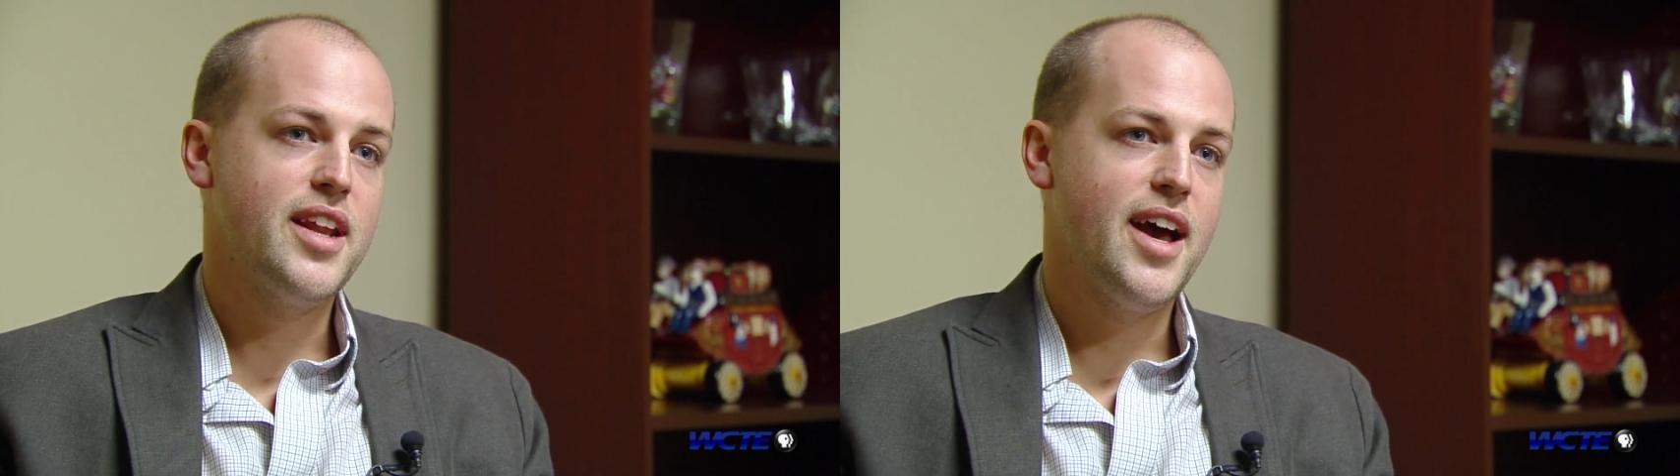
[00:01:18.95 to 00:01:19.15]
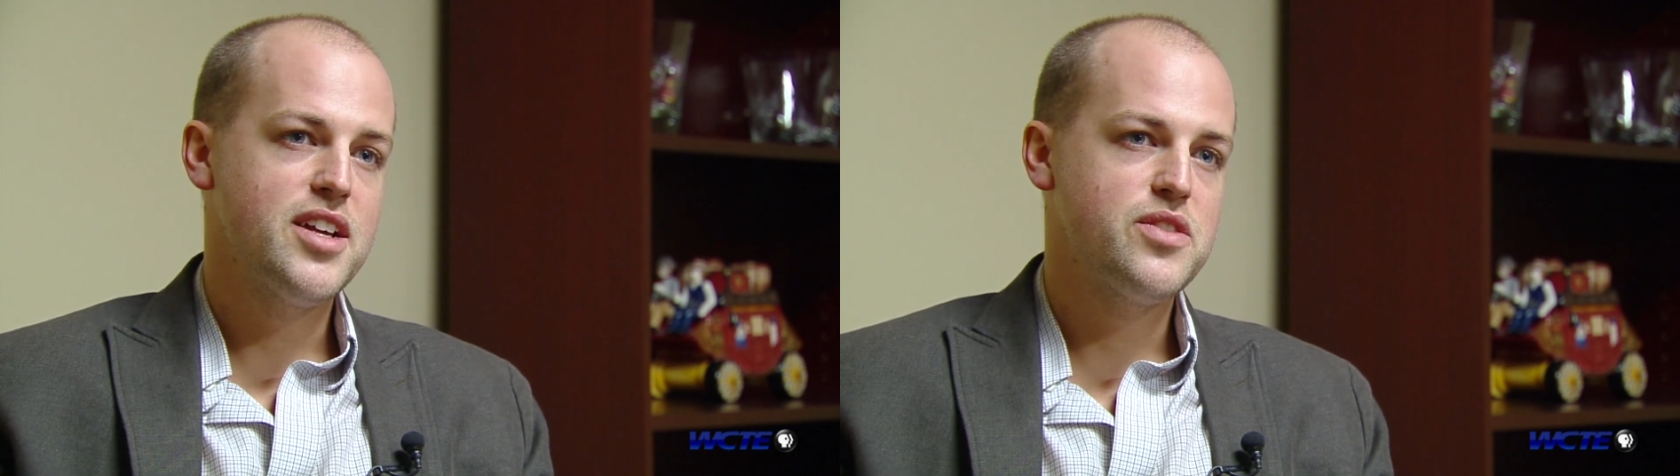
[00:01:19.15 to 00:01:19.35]

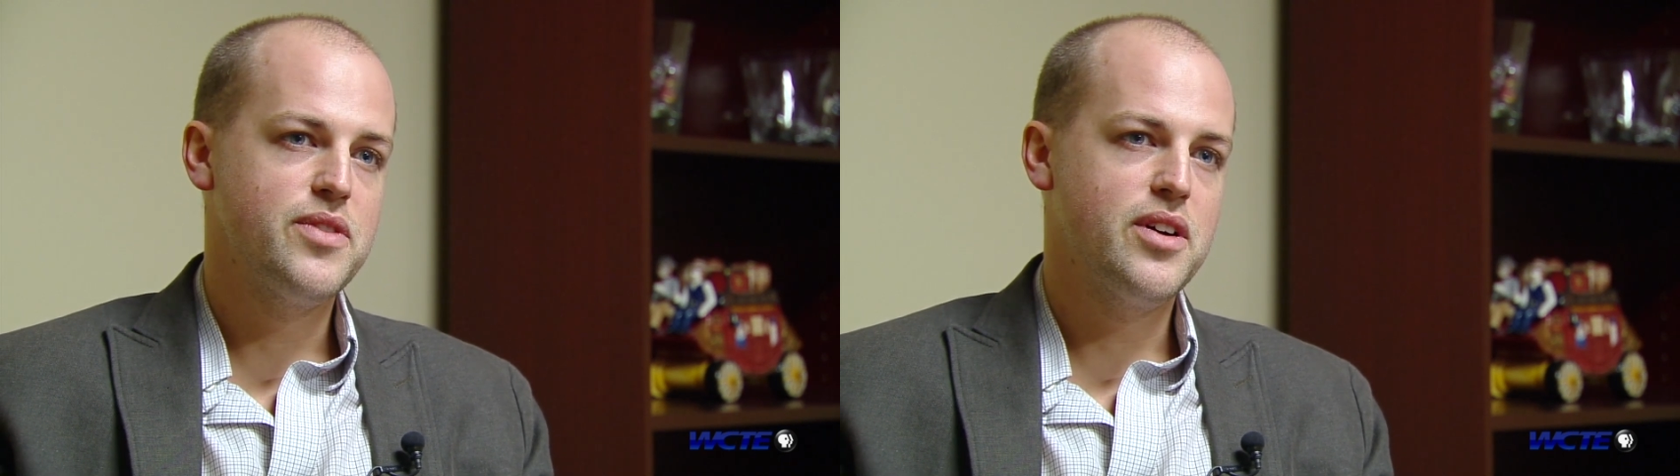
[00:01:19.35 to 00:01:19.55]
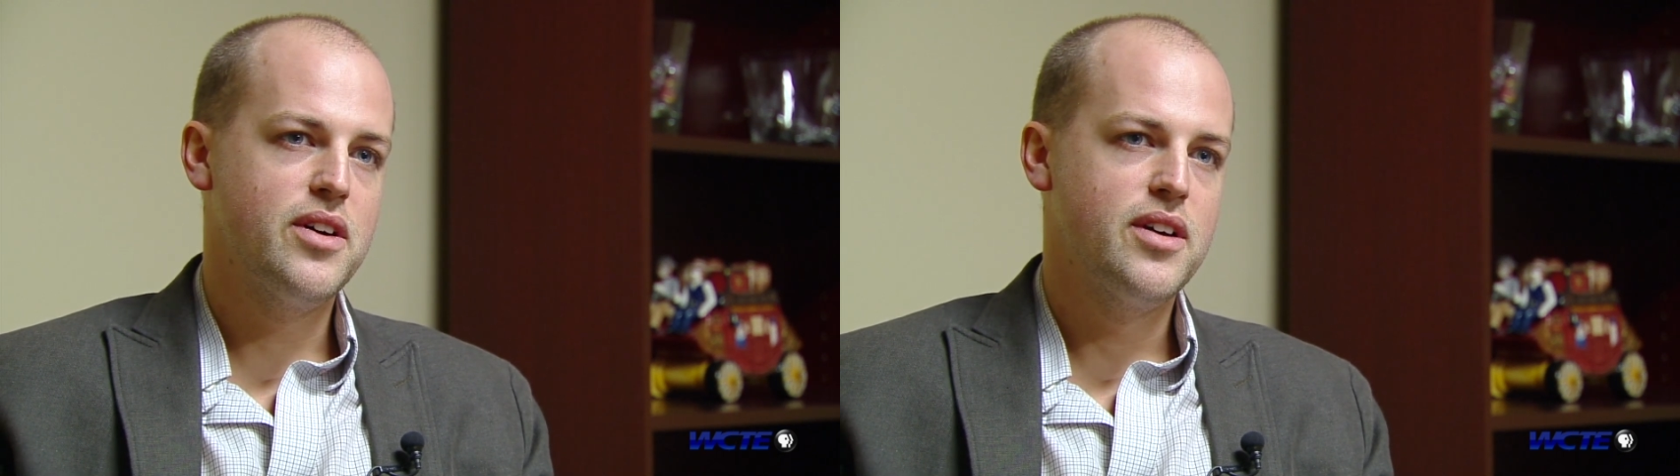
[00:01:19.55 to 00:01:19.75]

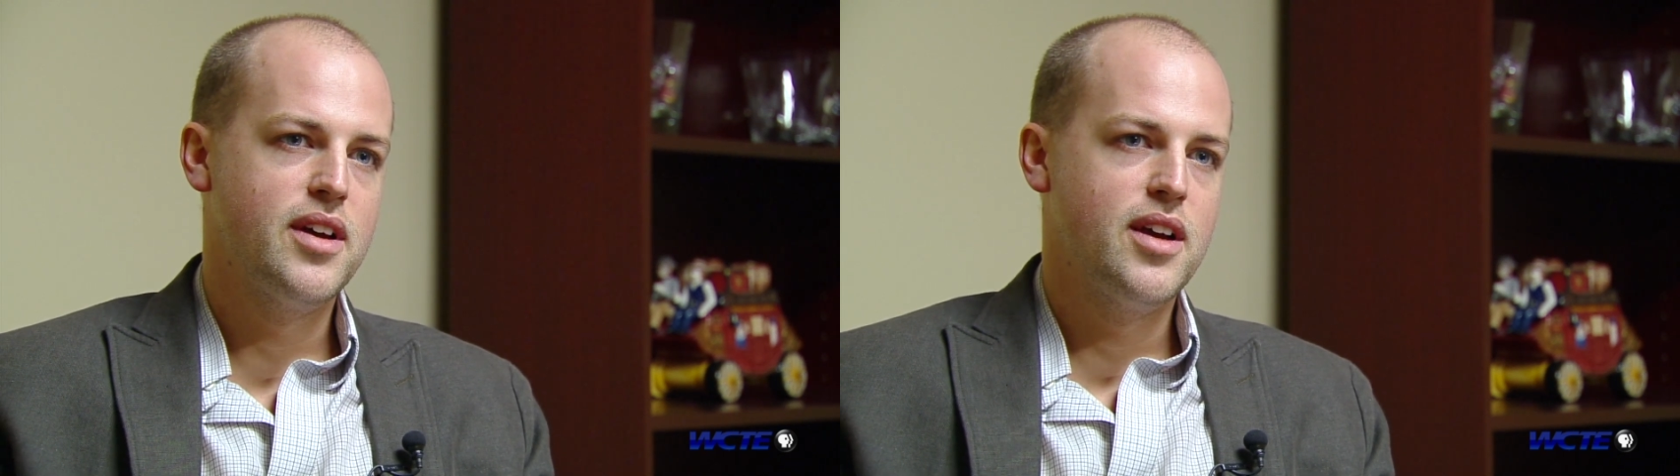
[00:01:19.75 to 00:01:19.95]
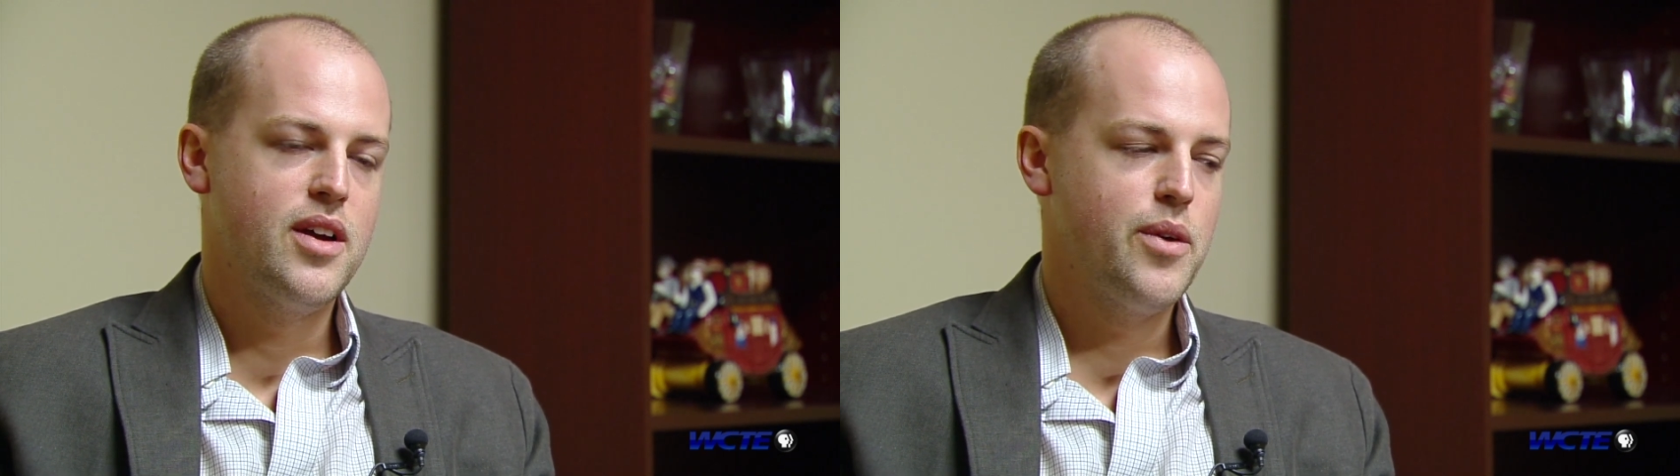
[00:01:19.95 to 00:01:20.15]
Nashville.
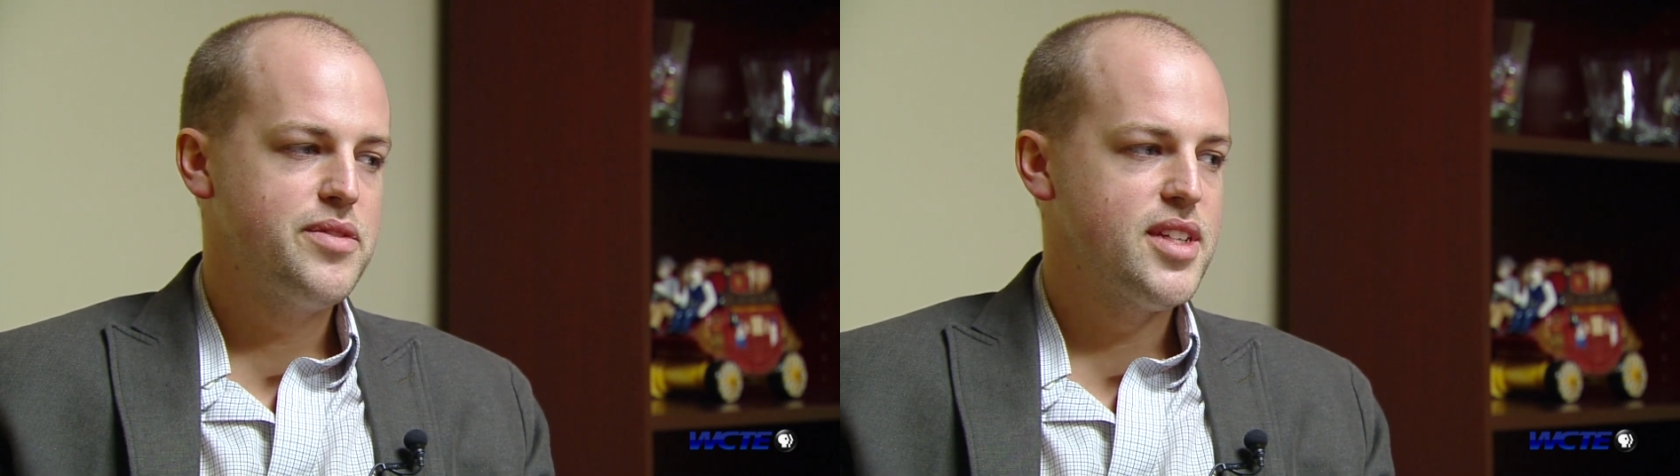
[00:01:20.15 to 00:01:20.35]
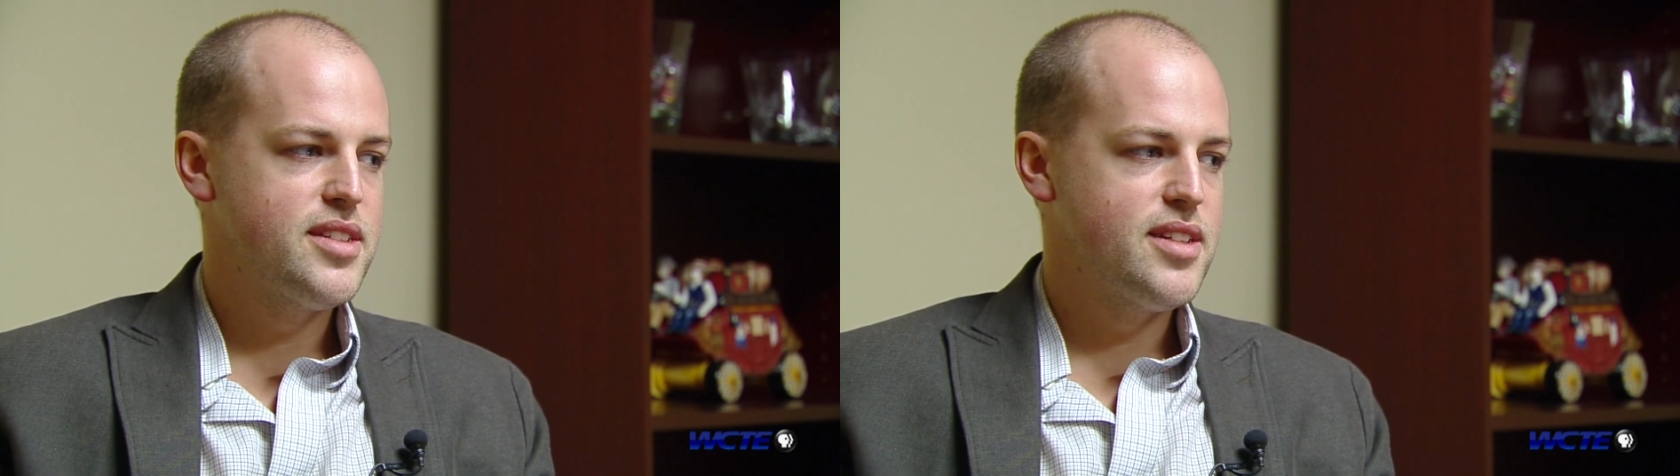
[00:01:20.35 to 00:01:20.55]

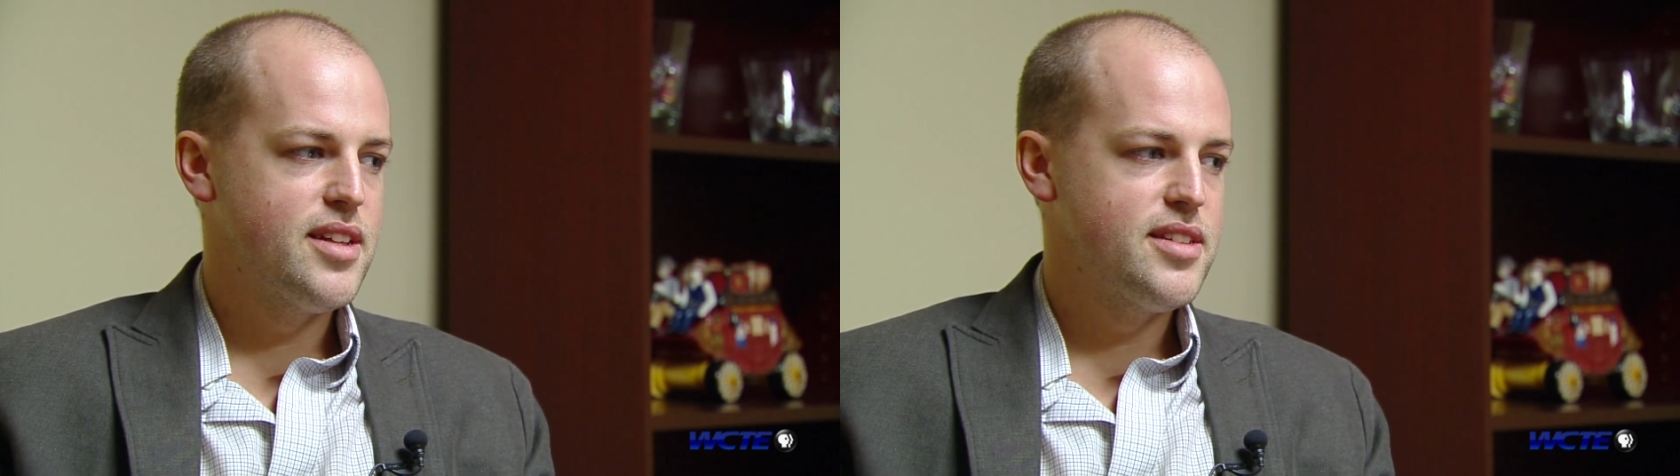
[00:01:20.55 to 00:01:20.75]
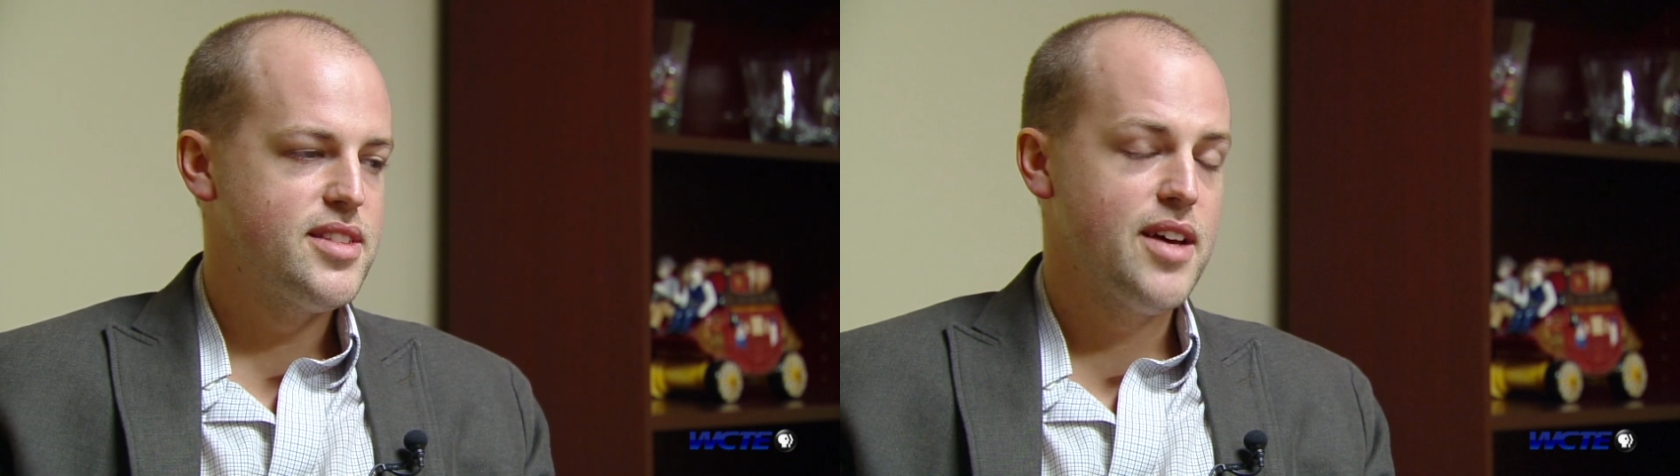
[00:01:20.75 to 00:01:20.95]
We've since
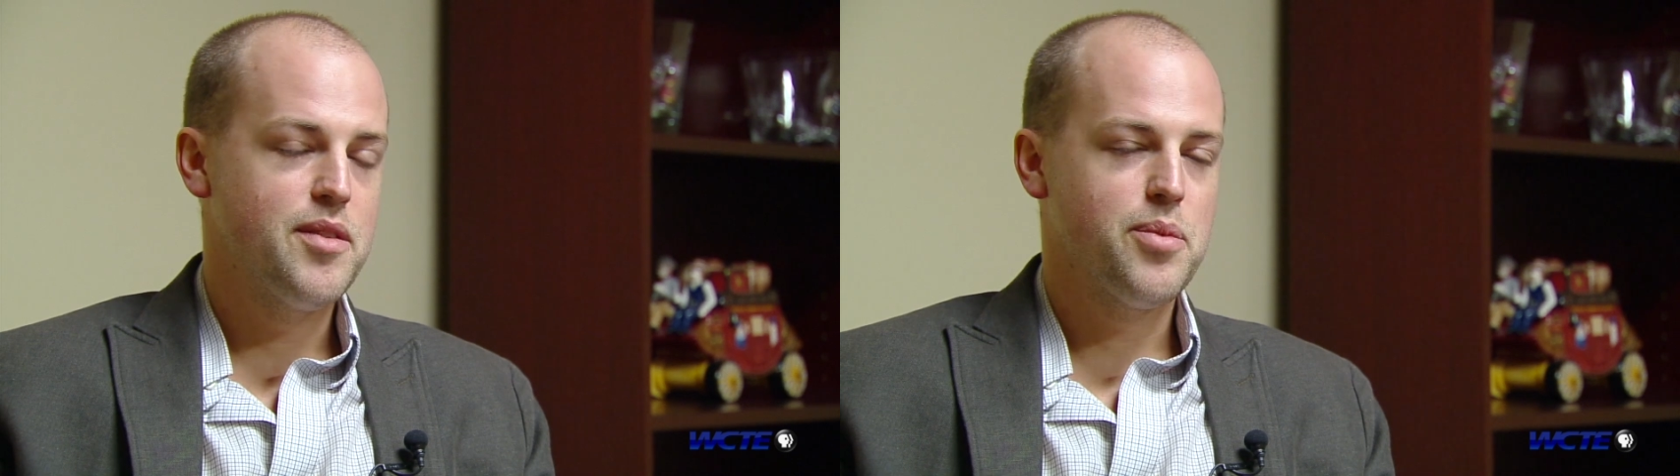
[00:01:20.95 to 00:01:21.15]
done seven